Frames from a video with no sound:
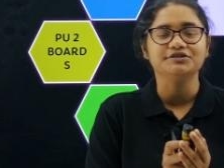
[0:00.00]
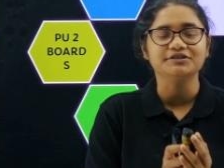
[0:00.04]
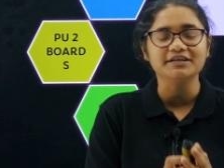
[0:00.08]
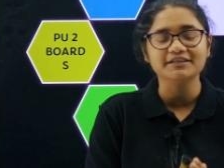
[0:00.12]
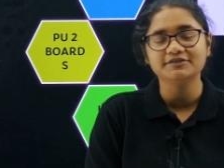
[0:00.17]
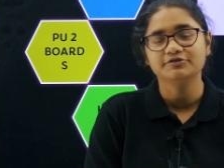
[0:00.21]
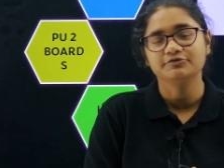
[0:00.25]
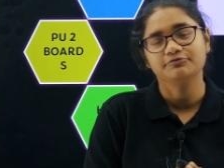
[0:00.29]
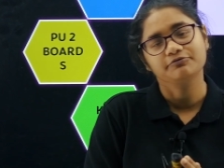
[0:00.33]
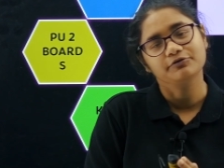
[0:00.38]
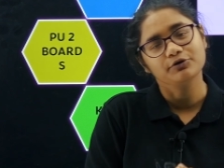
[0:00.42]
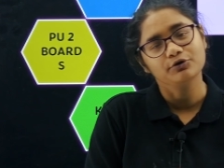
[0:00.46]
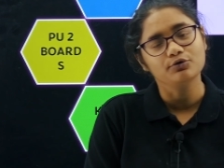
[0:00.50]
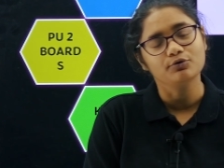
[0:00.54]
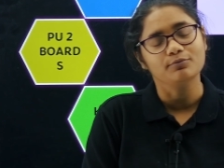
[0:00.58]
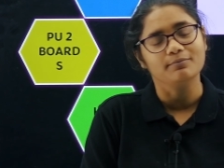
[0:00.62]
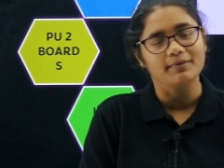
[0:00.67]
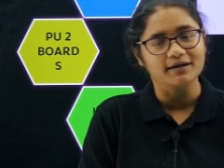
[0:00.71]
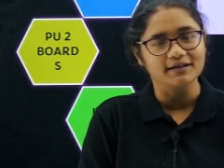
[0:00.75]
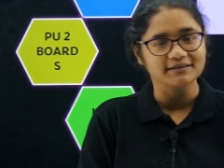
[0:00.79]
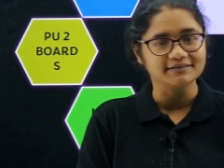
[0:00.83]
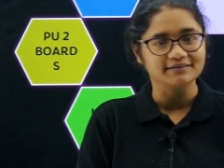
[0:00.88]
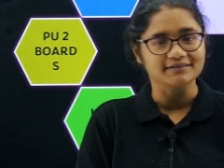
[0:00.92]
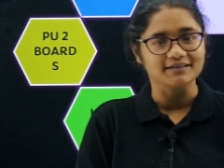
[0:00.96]
just few
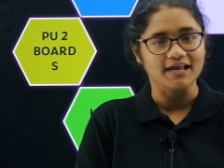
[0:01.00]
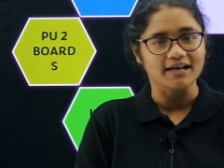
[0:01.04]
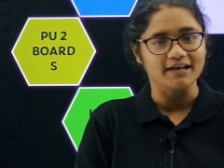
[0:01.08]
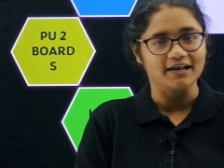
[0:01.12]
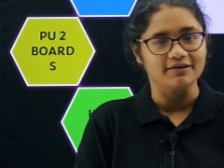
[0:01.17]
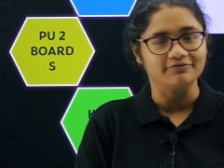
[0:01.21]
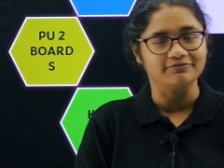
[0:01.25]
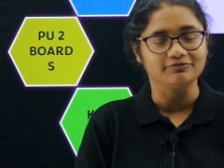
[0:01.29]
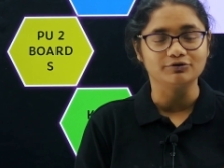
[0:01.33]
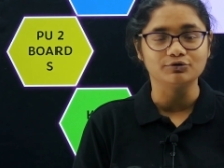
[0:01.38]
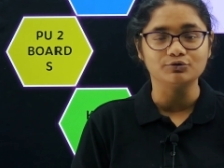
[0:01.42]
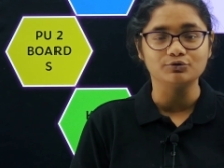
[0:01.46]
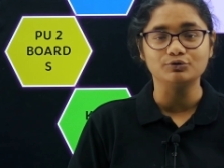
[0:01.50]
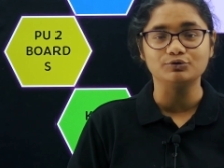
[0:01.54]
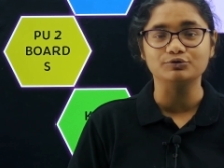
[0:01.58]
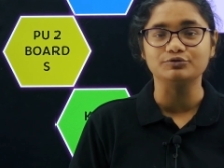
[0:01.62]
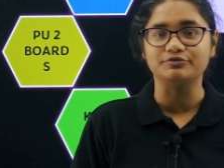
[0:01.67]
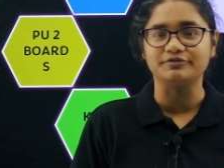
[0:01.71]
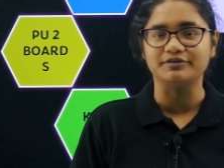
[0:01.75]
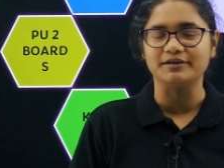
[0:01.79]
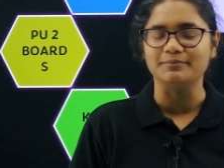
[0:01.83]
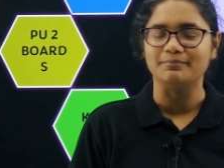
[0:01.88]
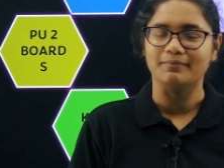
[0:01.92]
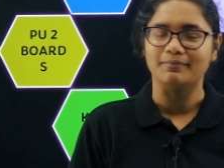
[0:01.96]
months are left, 2 to 3